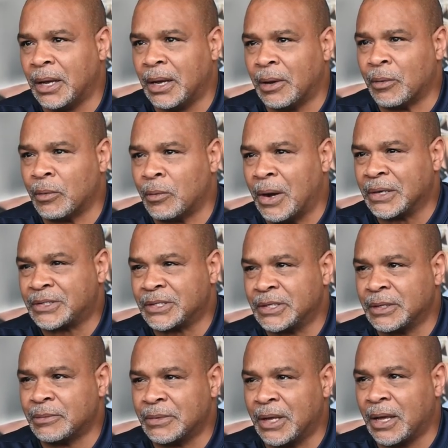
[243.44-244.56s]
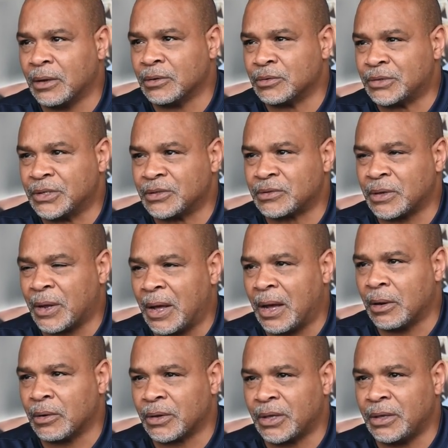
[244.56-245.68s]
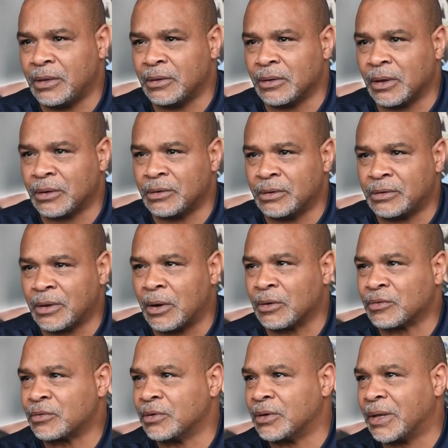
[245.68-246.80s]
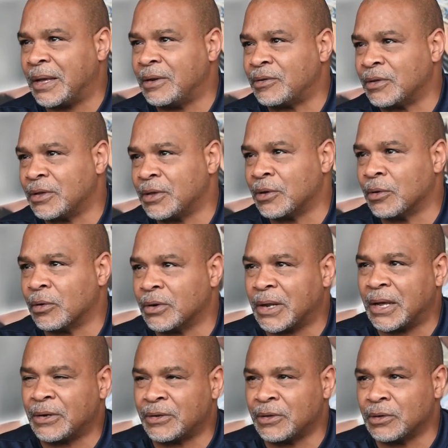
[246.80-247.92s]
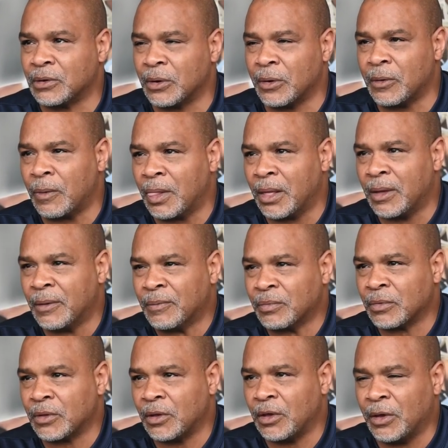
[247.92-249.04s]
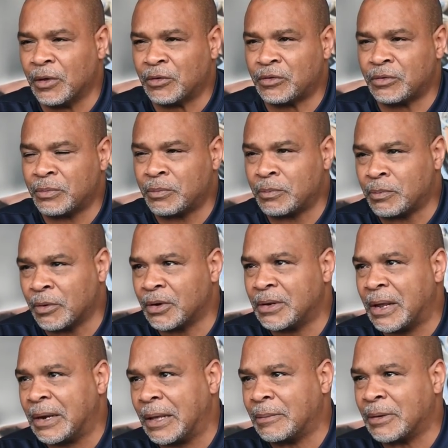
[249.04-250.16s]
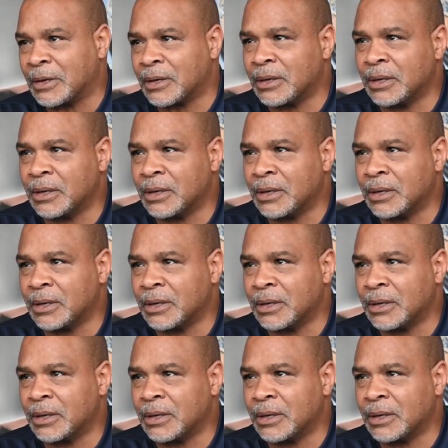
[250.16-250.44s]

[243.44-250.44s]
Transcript: Watching him now, just how he talks to the 18-year-old and 19-year-old is pretty dynamic.